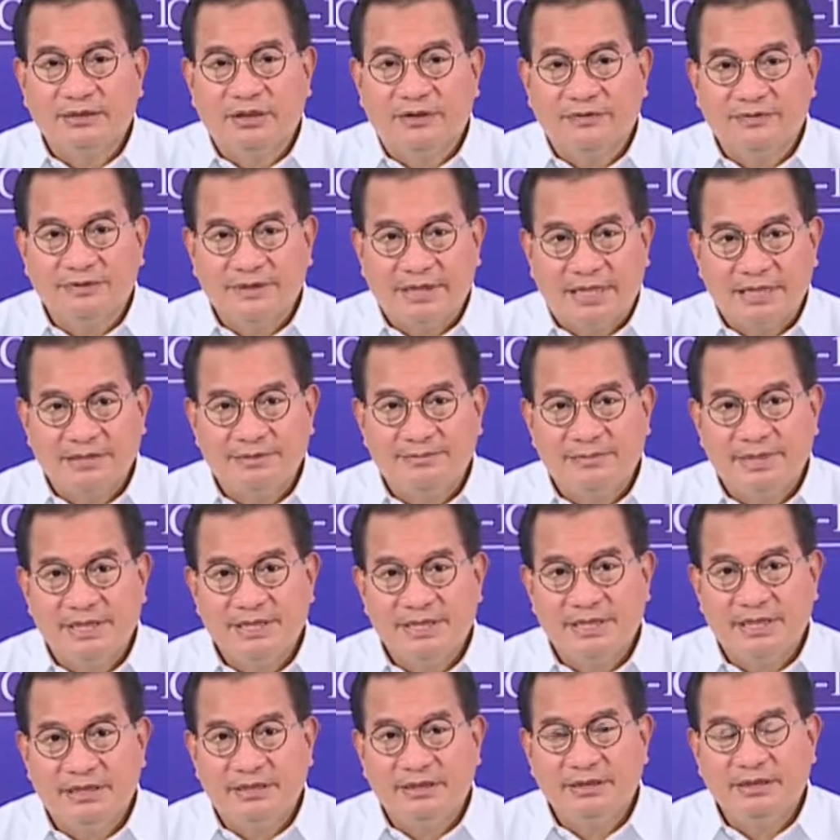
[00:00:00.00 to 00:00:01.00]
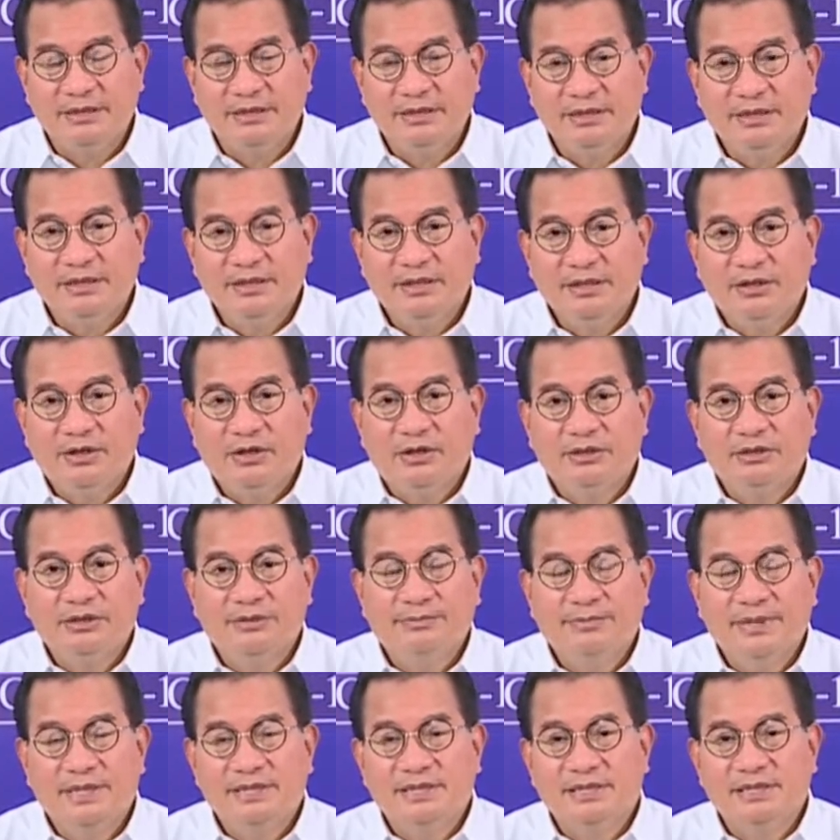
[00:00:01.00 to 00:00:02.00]
rate of transmission
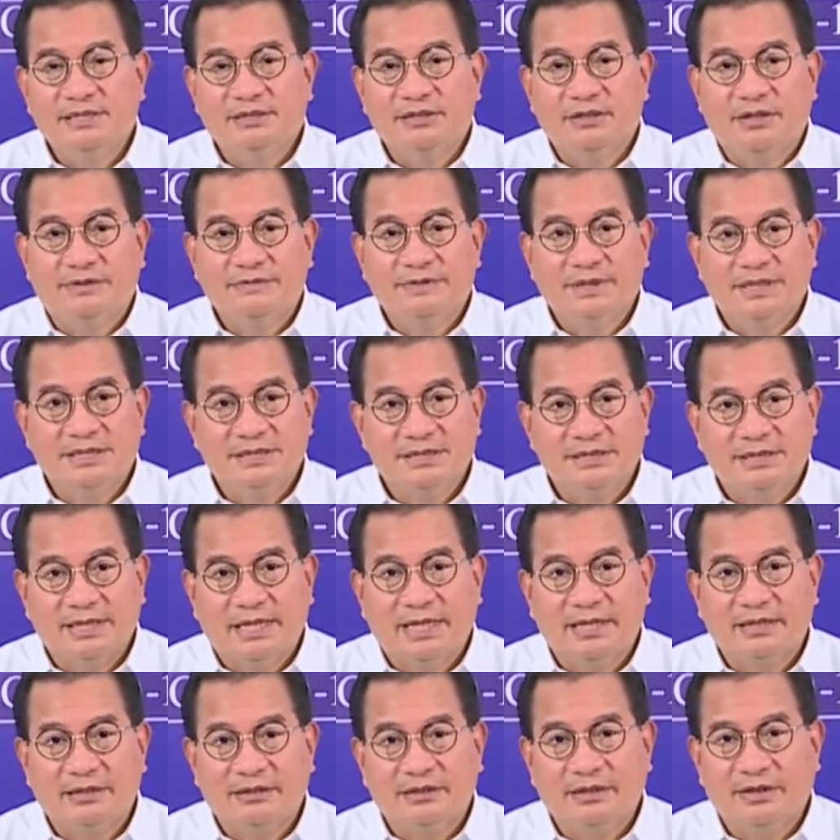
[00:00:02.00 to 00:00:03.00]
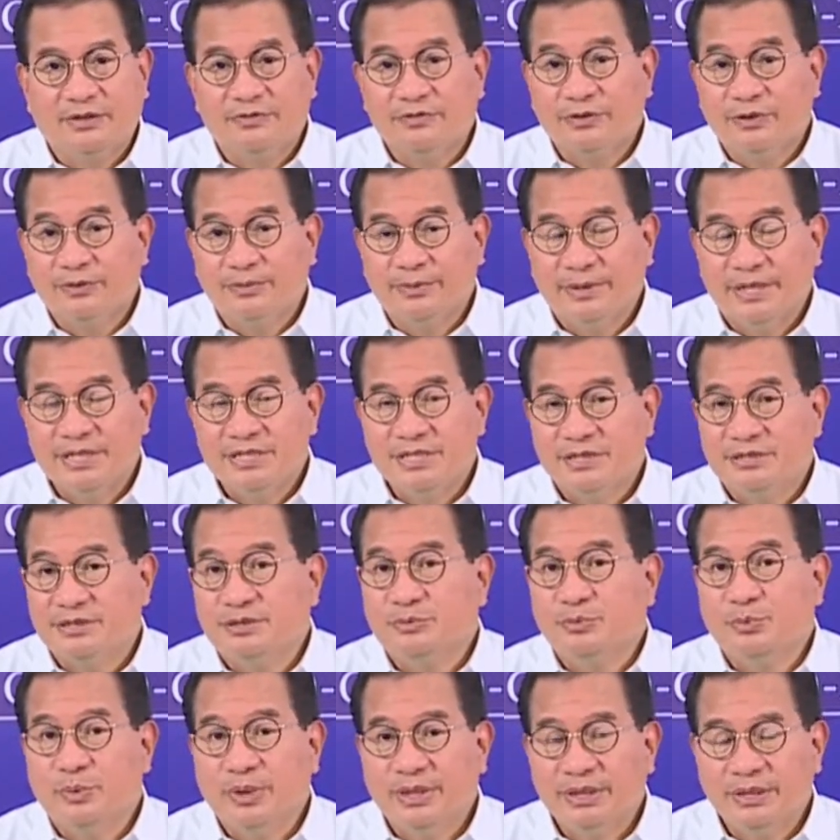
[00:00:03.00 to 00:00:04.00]
on the basis of the strength of
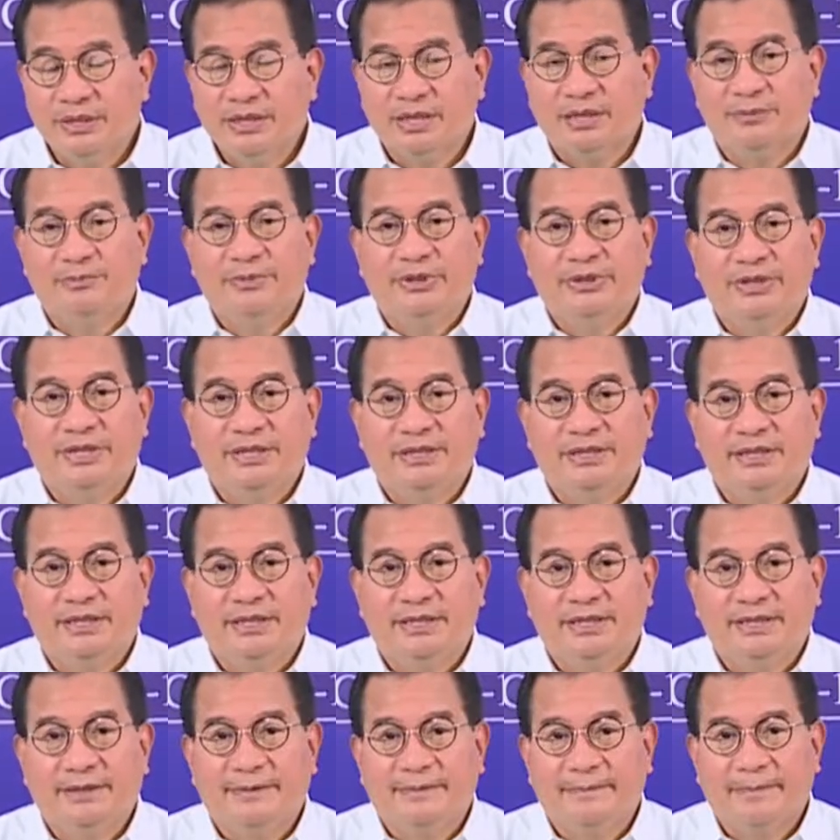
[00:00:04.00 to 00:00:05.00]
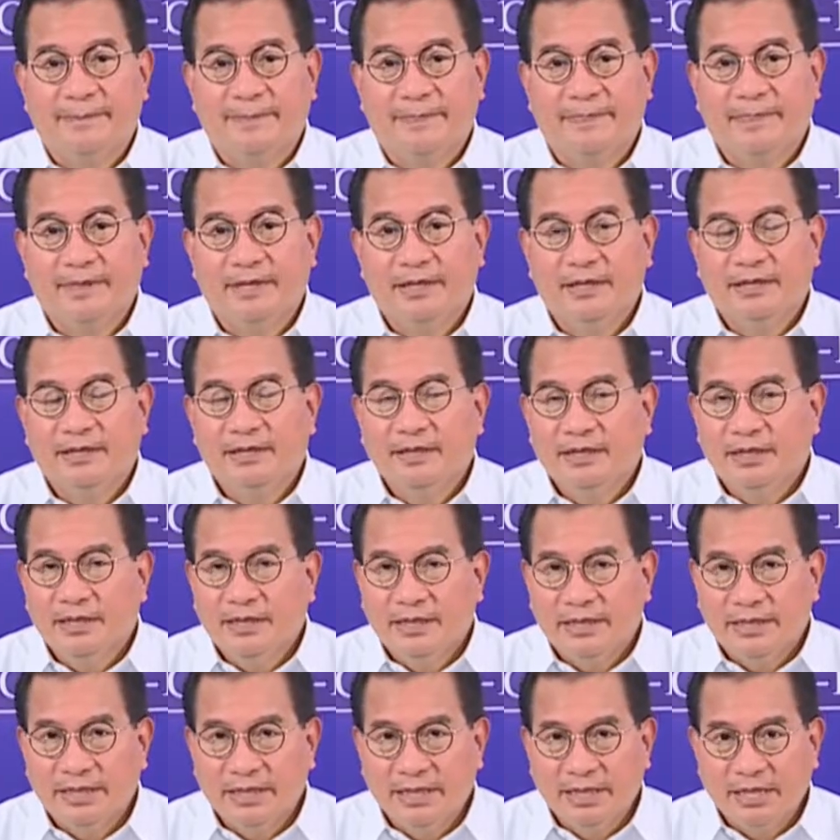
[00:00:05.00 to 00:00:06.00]
cooperation with the community.
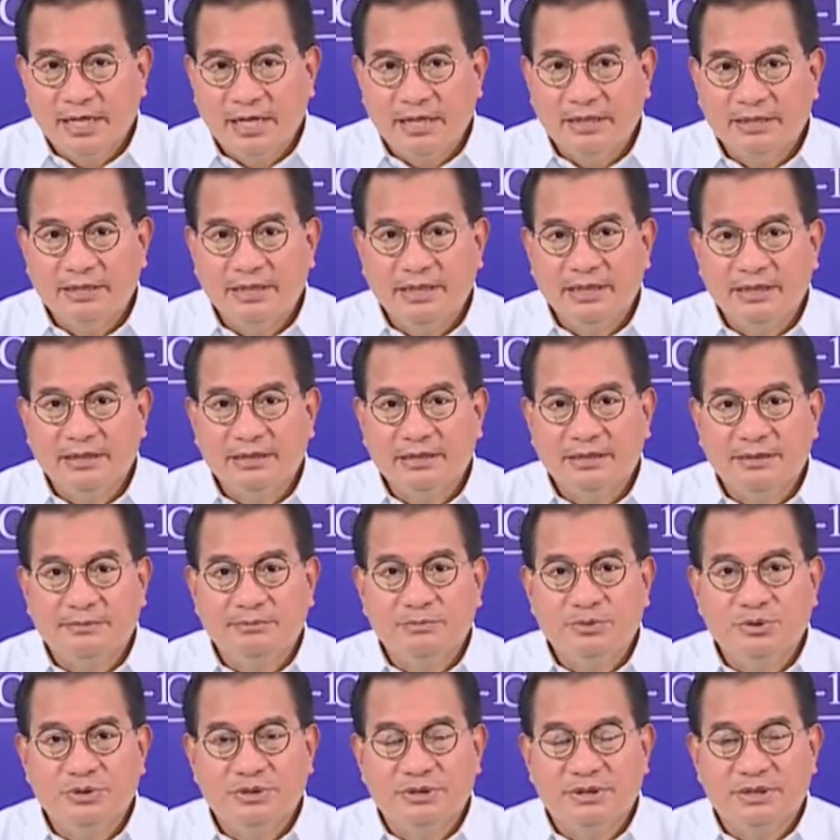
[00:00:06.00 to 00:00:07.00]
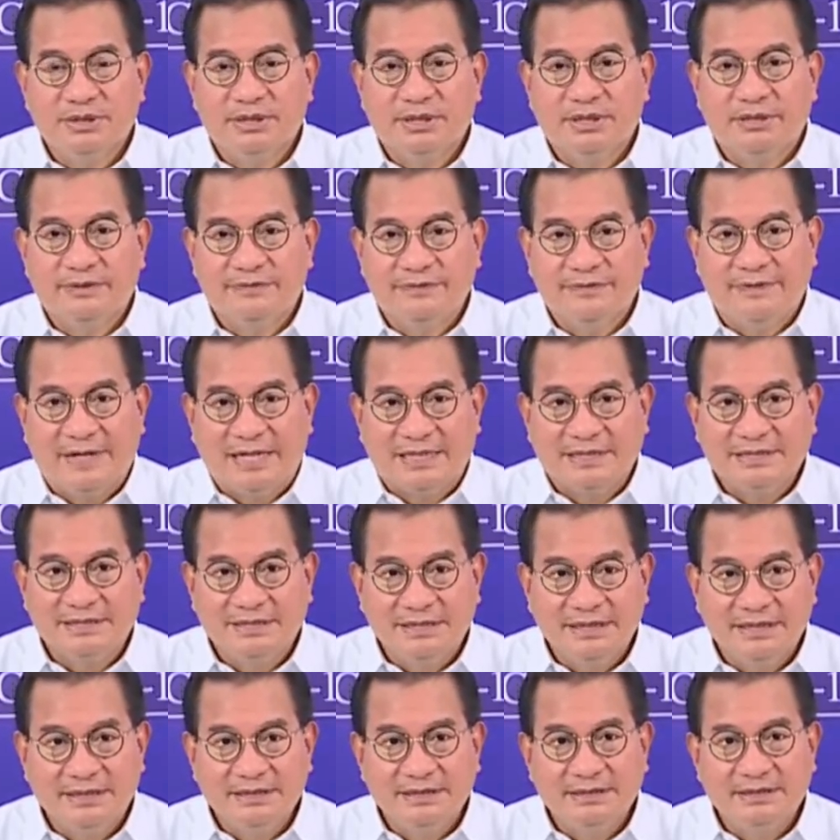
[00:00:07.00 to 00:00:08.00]
Regarding the booster
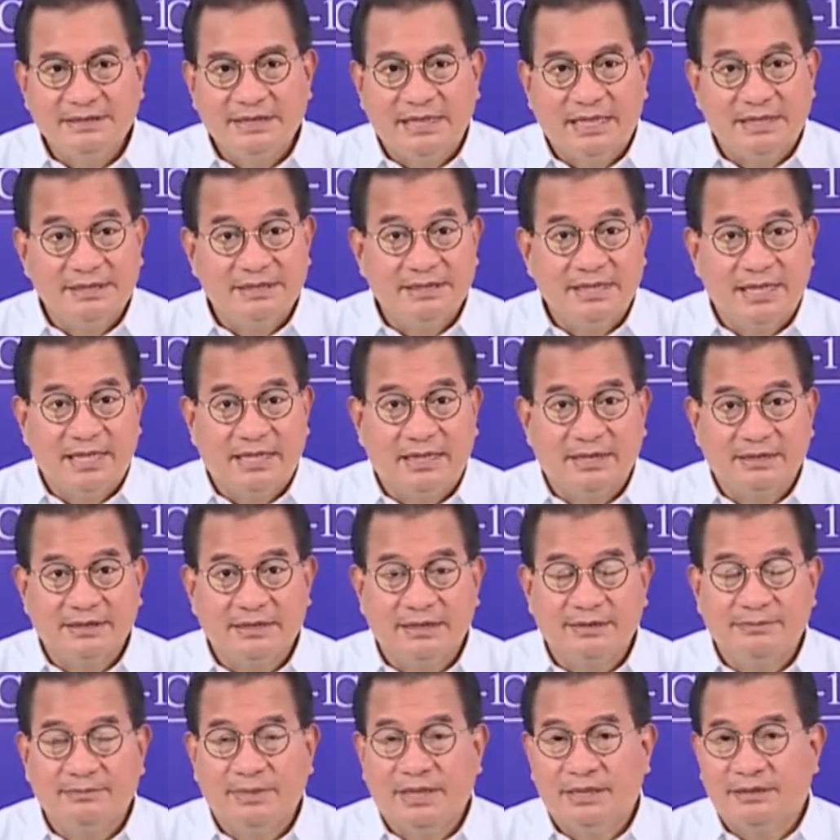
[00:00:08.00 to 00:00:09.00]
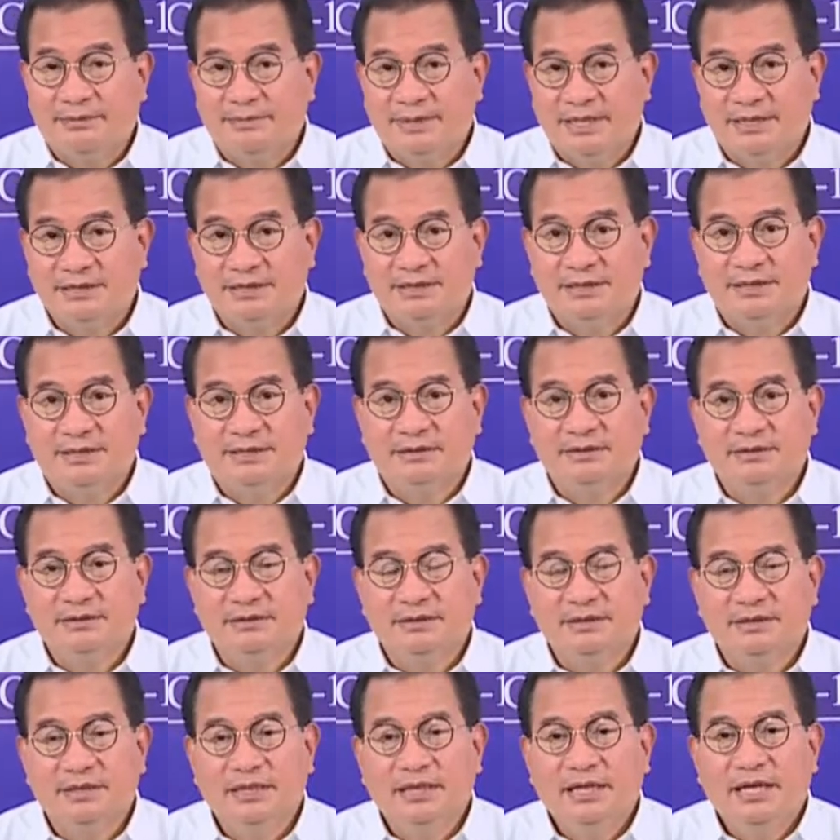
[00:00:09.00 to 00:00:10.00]
vaccines as directed by the President,
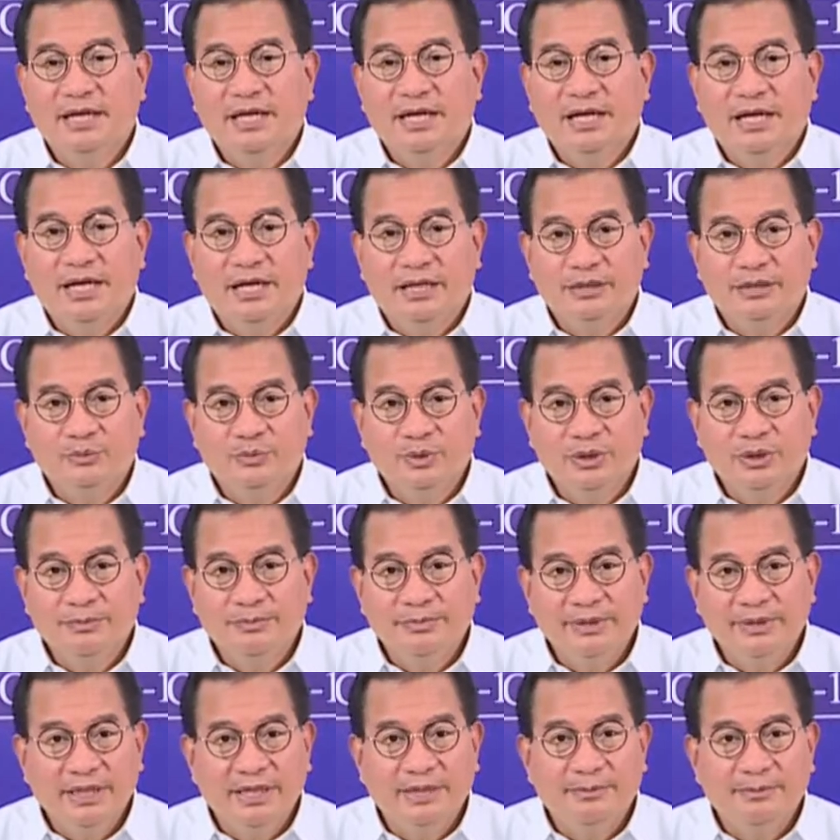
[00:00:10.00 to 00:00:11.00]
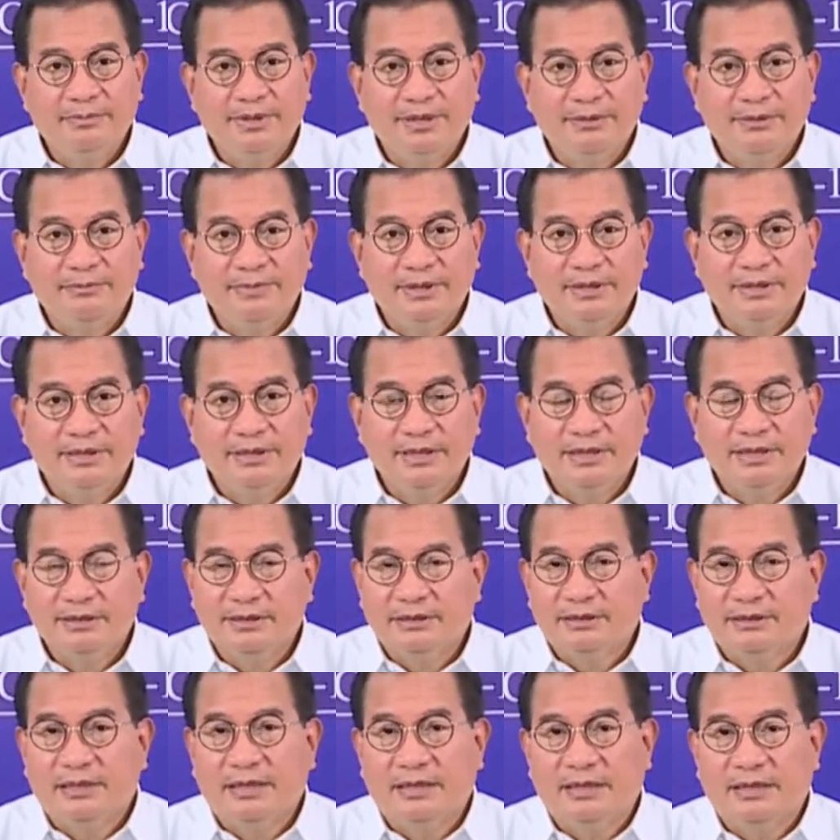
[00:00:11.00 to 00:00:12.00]
it will be
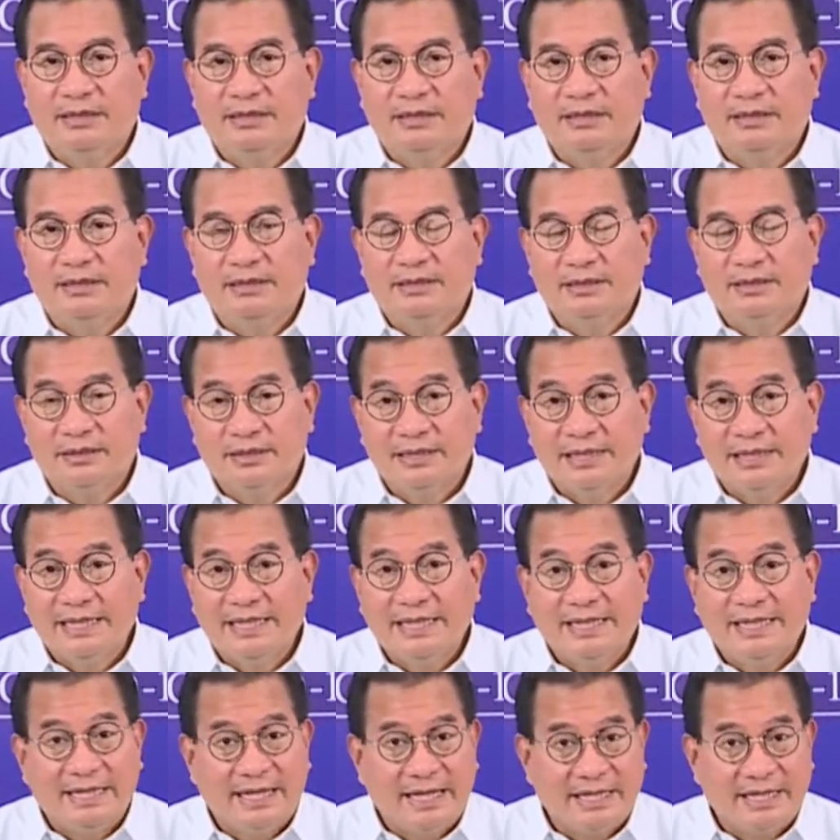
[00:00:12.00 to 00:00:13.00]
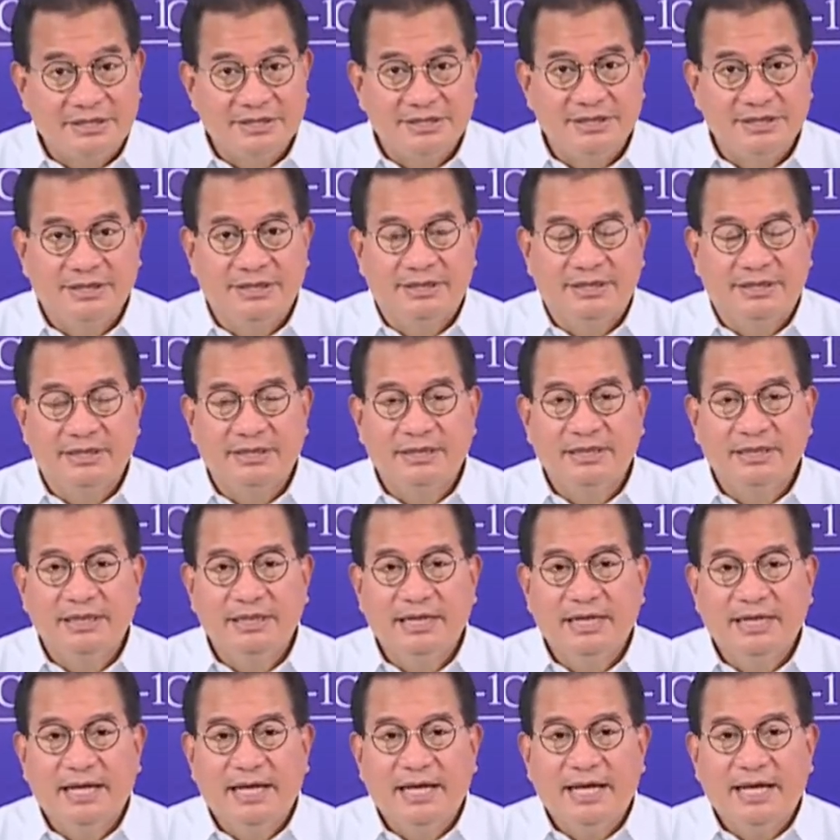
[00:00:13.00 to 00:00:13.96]
implemented early next year,